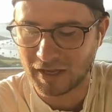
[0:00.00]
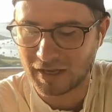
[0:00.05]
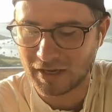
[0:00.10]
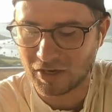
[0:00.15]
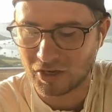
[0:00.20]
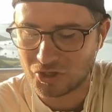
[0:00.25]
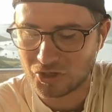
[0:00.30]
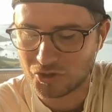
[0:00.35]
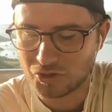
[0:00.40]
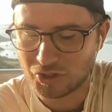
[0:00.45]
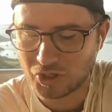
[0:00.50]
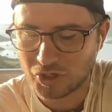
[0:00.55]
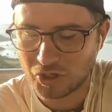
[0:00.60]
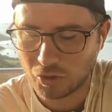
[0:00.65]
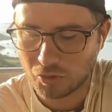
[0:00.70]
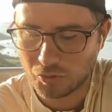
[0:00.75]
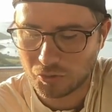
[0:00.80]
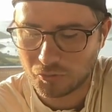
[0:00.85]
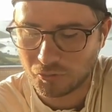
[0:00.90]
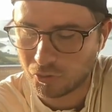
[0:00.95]
800 to
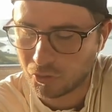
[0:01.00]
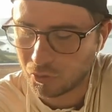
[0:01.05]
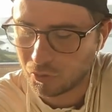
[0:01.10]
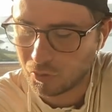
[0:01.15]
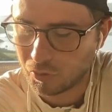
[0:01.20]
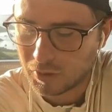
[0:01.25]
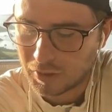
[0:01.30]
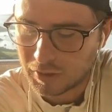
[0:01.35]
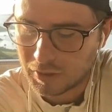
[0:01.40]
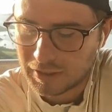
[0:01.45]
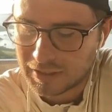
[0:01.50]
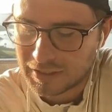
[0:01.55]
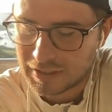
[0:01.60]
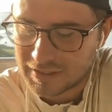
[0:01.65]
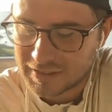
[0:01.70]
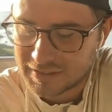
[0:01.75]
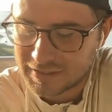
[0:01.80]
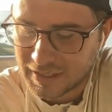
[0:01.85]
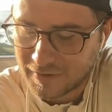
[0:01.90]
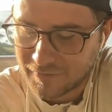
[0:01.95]
go through.
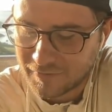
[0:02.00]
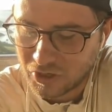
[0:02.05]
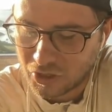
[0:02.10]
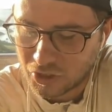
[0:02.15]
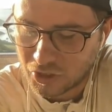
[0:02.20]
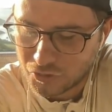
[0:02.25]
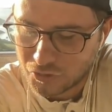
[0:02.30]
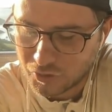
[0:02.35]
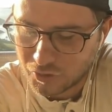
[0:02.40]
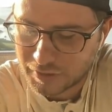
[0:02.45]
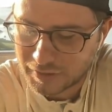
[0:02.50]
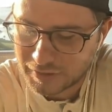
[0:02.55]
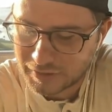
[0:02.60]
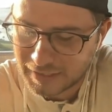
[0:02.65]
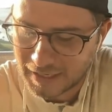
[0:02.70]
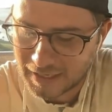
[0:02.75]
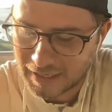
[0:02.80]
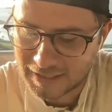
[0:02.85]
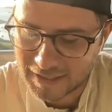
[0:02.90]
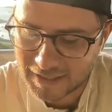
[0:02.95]
700.
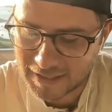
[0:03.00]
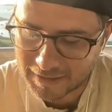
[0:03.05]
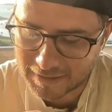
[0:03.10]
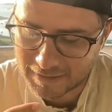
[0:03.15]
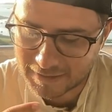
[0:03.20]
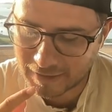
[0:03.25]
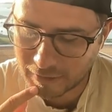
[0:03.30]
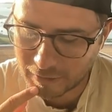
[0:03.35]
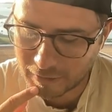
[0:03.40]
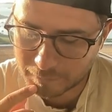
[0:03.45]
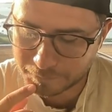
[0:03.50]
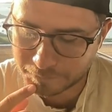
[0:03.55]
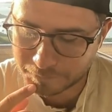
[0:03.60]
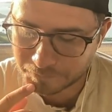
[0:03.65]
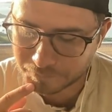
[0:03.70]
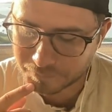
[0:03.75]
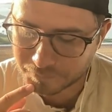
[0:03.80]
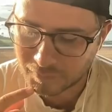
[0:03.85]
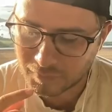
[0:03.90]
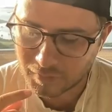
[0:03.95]
Can he get there?
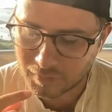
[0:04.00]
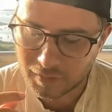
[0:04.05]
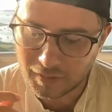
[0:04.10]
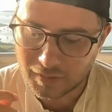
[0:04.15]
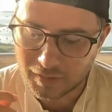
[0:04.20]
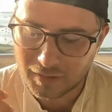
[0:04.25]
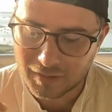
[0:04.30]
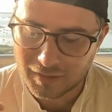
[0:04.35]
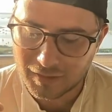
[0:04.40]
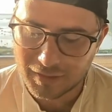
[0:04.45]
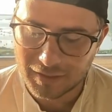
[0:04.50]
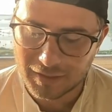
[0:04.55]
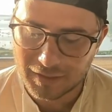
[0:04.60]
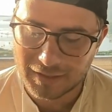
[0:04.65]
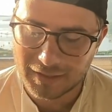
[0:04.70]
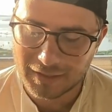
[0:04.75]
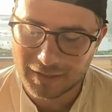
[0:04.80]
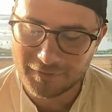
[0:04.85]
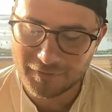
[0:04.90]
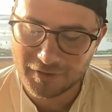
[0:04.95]

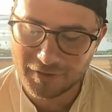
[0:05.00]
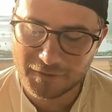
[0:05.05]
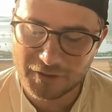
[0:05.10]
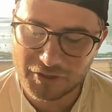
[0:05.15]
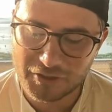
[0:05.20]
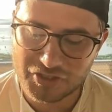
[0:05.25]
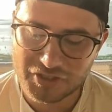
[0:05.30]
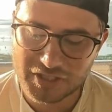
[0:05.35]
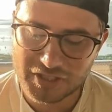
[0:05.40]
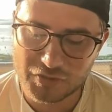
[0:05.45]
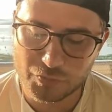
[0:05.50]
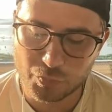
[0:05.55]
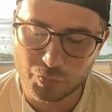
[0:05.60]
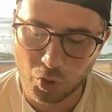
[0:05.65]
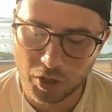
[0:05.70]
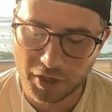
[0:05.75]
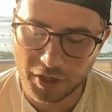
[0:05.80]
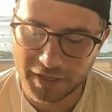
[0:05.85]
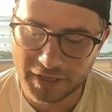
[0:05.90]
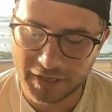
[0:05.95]
Even if he just takes
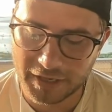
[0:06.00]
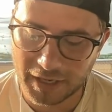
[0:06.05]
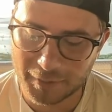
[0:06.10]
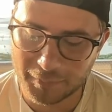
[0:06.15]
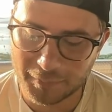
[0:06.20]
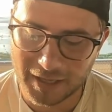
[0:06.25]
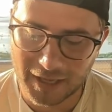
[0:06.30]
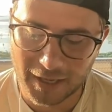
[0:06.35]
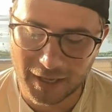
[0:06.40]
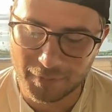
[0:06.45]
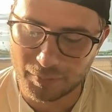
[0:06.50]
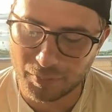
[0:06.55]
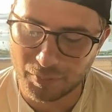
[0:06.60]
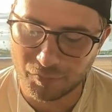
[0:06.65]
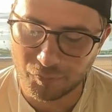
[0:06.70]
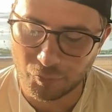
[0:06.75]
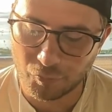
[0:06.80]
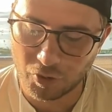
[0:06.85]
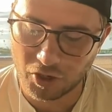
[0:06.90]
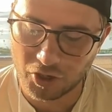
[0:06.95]
one hit, I'd be happy.
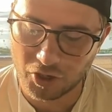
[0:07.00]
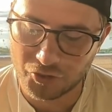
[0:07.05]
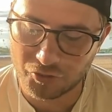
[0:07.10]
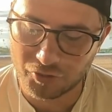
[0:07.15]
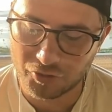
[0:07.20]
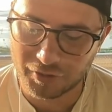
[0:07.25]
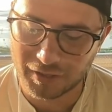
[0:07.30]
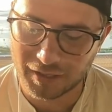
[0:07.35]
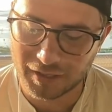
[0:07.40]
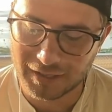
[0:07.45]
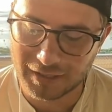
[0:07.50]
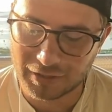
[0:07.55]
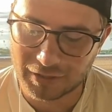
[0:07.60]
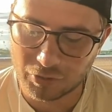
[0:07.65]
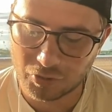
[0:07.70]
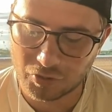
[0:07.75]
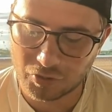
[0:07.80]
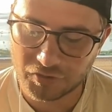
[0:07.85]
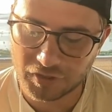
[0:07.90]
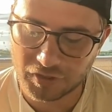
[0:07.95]
But 400, it
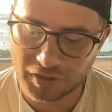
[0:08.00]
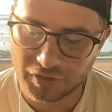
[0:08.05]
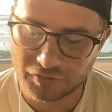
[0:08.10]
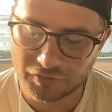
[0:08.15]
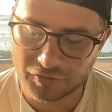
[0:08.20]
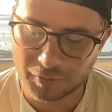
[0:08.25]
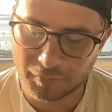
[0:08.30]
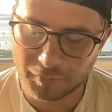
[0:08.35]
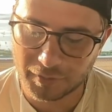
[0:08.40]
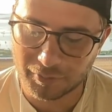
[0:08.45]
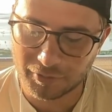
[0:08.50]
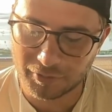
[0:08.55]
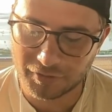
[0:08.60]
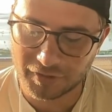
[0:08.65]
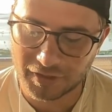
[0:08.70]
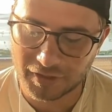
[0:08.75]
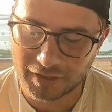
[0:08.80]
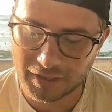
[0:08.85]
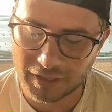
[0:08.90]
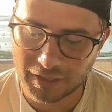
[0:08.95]
looks like he's going to be able to
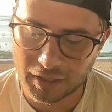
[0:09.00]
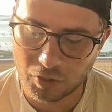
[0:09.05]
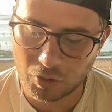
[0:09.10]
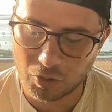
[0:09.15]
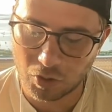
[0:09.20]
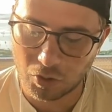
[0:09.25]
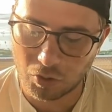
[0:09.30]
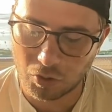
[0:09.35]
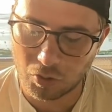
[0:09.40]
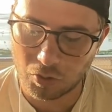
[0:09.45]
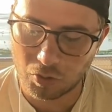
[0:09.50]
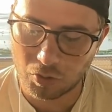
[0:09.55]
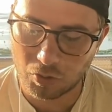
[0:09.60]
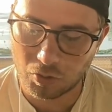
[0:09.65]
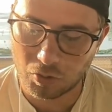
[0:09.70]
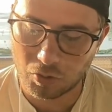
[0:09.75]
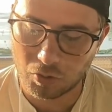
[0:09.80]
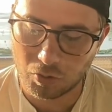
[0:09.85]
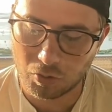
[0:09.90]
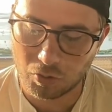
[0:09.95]
take it out.
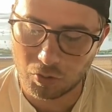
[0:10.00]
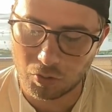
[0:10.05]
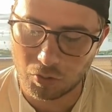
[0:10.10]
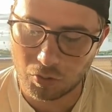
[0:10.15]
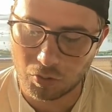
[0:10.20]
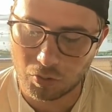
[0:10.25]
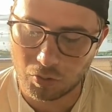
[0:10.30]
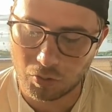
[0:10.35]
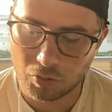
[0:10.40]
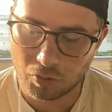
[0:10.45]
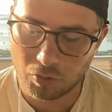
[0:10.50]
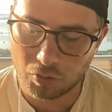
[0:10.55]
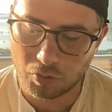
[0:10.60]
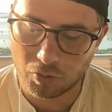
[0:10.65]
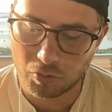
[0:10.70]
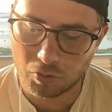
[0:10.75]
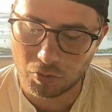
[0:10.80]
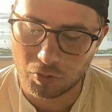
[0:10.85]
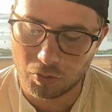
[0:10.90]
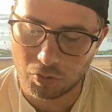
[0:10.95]

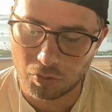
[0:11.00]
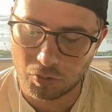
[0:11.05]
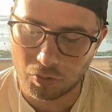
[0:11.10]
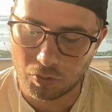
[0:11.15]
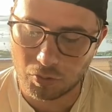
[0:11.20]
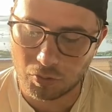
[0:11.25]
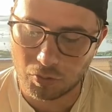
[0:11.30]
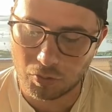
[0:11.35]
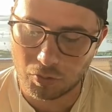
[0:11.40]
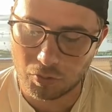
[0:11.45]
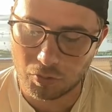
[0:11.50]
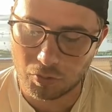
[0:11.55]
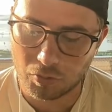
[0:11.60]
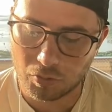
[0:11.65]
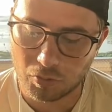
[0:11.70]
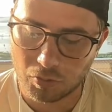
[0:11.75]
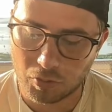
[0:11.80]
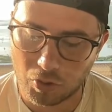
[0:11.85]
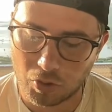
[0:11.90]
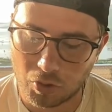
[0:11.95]
Oh,
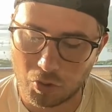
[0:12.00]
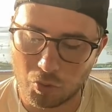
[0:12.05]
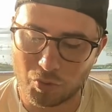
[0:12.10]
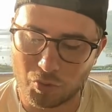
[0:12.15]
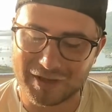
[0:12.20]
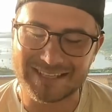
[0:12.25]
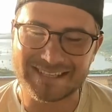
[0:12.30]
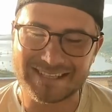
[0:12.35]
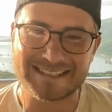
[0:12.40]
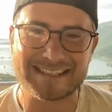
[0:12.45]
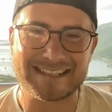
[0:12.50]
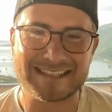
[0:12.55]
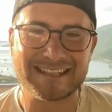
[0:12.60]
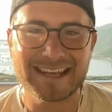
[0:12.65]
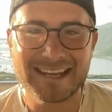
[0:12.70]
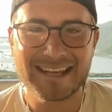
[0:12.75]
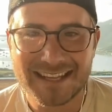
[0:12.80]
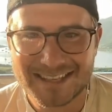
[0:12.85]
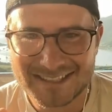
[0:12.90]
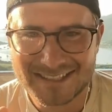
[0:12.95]
oh, he
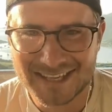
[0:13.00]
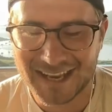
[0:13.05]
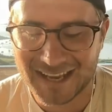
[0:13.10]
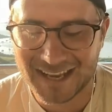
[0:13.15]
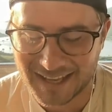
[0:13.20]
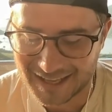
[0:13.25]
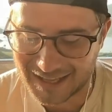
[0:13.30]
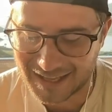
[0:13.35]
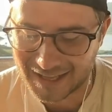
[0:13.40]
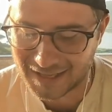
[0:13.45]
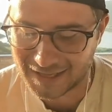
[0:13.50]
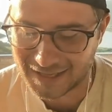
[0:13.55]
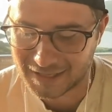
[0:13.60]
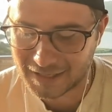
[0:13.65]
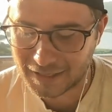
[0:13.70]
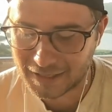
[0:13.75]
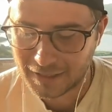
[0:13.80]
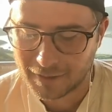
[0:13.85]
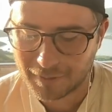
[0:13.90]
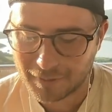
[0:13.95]
did take a
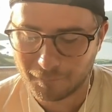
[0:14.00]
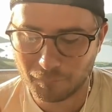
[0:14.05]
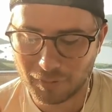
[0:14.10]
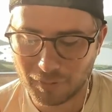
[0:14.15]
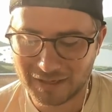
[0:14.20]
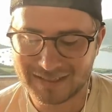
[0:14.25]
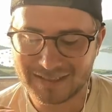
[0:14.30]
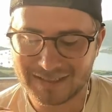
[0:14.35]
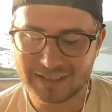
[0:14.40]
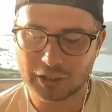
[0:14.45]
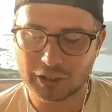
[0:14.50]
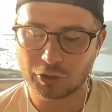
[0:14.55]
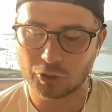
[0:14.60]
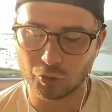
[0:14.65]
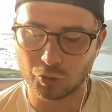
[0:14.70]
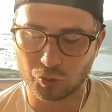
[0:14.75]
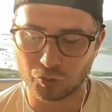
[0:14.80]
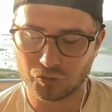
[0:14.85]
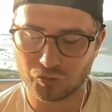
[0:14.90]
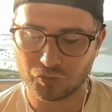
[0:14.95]
hit, but he didn't
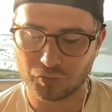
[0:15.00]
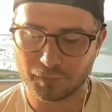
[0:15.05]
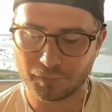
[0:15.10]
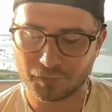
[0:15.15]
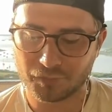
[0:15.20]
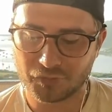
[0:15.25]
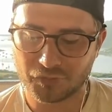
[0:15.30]
lose.